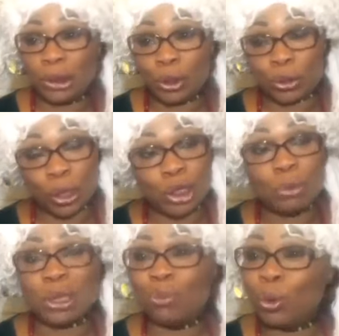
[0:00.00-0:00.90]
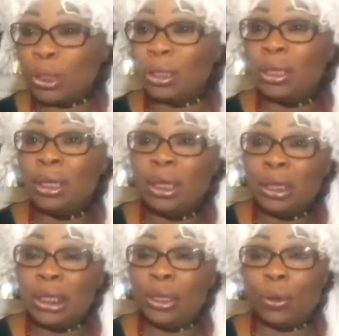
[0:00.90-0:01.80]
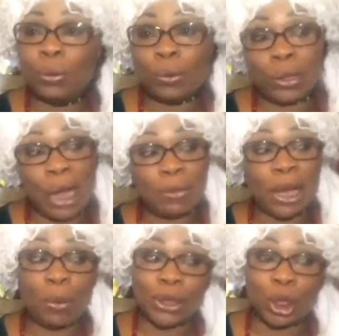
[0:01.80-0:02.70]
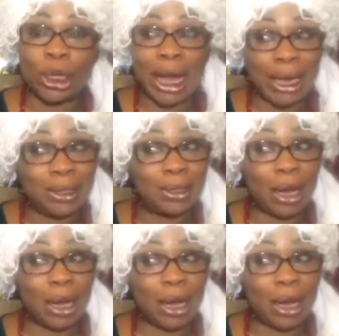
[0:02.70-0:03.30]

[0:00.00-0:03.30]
you know, talk to him in the morning, you know, I mean, how was your night?